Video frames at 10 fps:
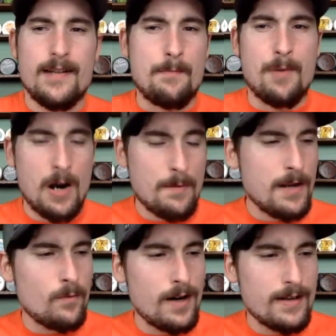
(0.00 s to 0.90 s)

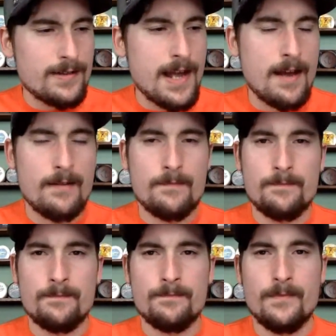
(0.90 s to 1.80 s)
bourbon? What is that?
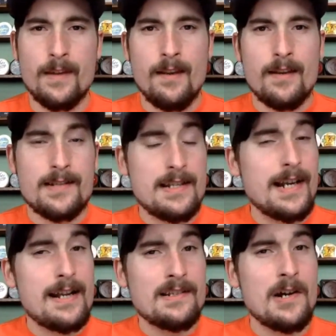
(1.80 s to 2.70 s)
Because as you
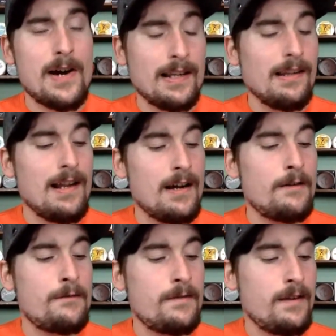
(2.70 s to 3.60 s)
guys know, I
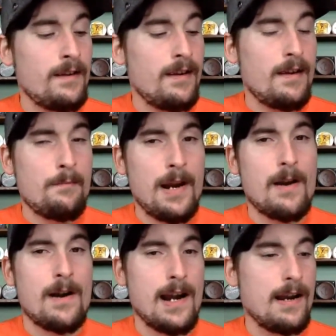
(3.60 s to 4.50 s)
love
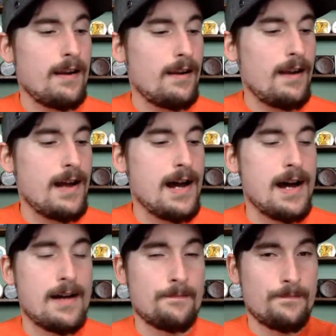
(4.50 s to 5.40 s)
pairing
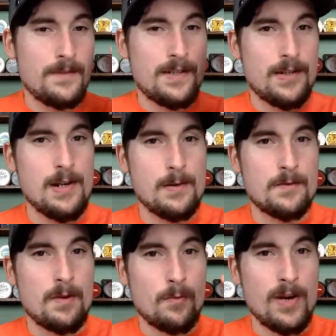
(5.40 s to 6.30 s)

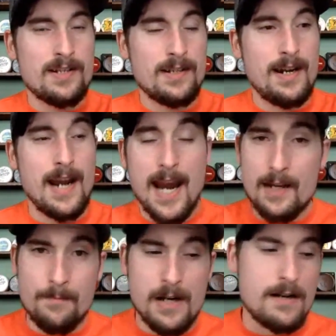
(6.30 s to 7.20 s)
snus with whiskey
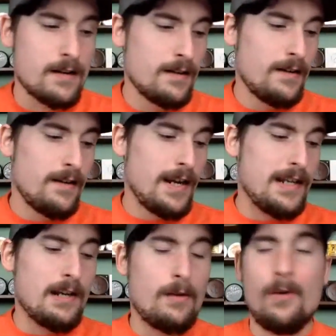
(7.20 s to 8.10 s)
and beer.
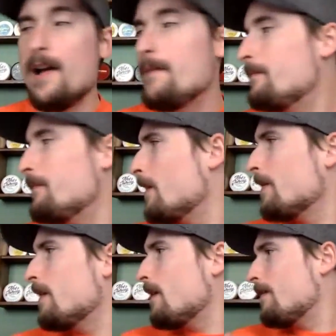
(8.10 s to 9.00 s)
And you know what?
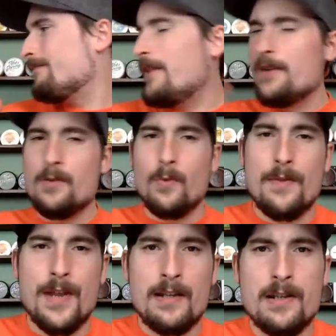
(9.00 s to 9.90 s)
Here's a
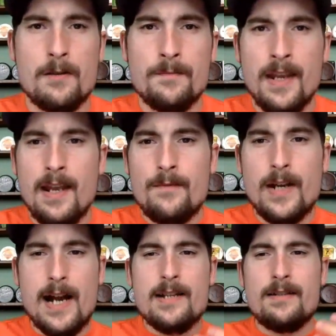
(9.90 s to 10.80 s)
weird thing too. If you
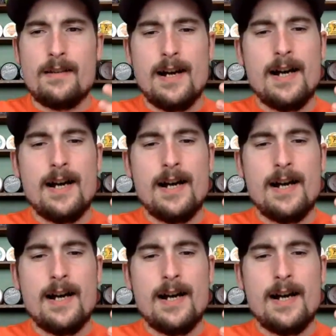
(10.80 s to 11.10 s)
guys